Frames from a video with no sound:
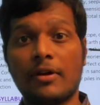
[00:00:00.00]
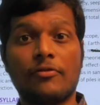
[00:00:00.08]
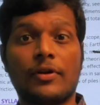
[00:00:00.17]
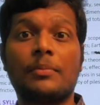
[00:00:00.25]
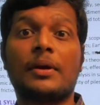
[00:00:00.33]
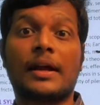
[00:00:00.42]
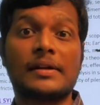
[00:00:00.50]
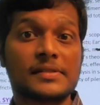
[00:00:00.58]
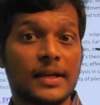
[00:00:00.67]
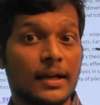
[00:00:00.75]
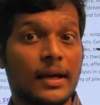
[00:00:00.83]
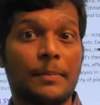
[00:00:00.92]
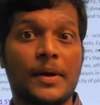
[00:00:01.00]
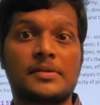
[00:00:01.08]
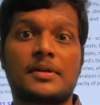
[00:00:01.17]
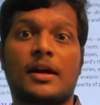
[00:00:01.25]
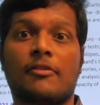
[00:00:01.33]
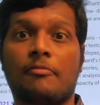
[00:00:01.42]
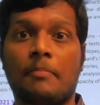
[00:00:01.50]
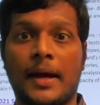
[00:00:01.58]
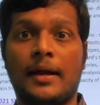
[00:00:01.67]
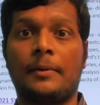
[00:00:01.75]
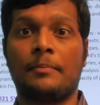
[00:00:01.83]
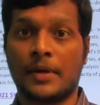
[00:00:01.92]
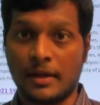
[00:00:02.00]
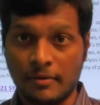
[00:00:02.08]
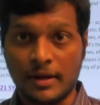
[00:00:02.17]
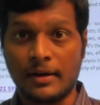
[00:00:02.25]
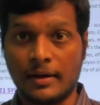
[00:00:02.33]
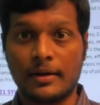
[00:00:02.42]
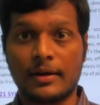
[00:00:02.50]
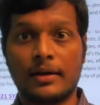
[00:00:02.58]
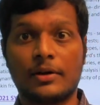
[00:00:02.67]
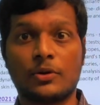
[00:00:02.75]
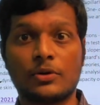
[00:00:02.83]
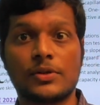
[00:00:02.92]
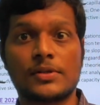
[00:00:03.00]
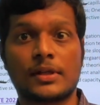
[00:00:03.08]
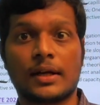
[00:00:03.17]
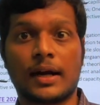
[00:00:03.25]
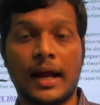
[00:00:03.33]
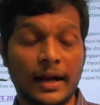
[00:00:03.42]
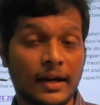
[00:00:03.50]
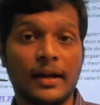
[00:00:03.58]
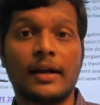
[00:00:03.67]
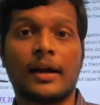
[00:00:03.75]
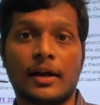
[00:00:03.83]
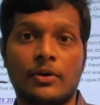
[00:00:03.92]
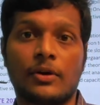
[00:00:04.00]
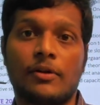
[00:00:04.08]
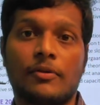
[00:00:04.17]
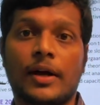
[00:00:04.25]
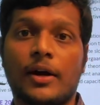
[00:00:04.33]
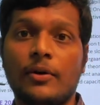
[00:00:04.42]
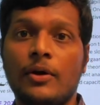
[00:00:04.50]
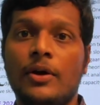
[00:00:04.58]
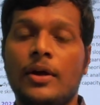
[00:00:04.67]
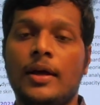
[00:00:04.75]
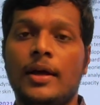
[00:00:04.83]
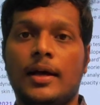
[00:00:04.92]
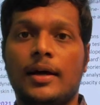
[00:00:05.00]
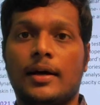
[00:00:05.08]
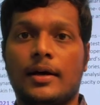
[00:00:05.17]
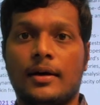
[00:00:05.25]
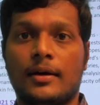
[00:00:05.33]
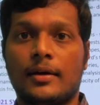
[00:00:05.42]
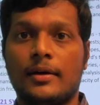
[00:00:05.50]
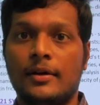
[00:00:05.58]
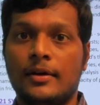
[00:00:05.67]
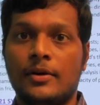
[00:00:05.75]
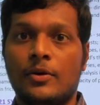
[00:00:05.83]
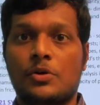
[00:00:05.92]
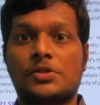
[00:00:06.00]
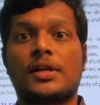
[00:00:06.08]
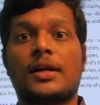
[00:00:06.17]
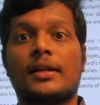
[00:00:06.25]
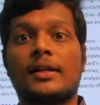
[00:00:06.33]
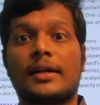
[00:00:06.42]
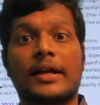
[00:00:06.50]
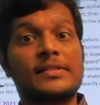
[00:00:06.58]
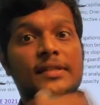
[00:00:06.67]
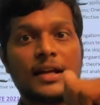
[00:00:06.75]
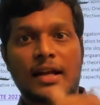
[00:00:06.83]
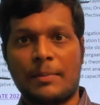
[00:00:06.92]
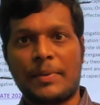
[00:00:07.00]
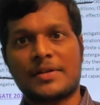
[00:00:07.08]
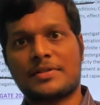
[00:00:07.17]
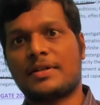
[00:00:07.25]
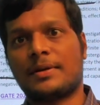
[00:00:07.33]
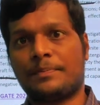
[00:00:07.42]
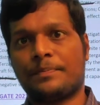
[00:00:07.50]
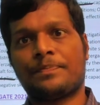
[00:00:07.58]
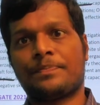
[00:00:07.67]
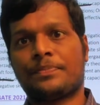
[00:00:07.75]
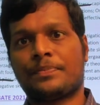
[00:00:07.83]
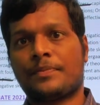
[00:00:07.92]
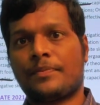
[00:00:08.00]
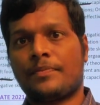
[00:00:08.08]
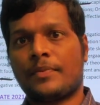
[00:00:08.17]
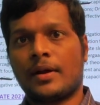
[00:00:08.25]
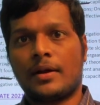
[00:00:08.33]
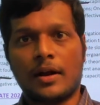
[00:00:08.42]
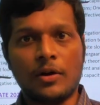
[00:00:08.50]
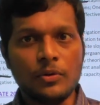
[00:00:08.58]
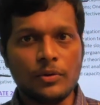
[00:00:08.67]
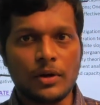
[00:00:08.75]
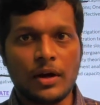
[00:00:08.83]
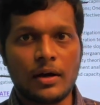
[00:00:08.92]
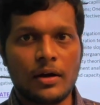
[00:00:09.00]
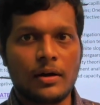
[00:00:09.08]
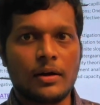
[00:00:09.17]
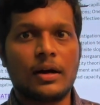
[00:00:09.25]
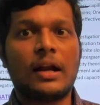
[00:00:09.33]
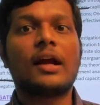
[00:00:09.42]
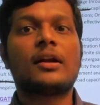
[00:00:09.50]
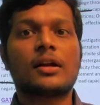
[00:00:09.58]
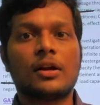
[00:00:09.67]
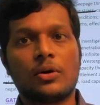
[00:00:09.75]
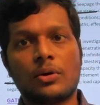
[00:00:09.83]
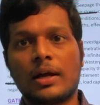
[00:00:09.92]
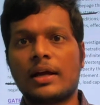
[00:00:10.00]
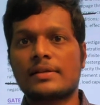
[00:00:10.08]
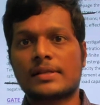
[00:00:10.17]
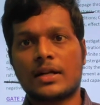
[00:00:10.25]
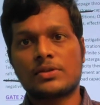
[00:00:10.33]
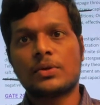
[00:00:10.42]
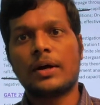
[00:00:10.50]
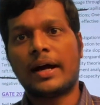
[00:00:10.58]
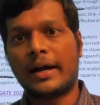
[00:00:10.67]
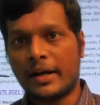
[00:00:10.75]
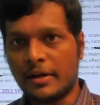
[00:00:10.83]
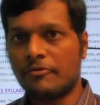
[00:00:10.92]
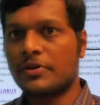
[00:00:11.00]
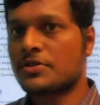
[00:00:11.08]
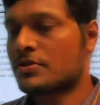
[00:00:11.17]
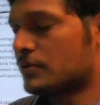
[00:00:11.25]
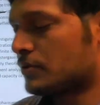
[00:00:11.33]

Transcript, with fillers: from tensile capacity of pile even uh, in 2019 gate only we have uh, question on the tensile capacity now uh, lateral loading is also added which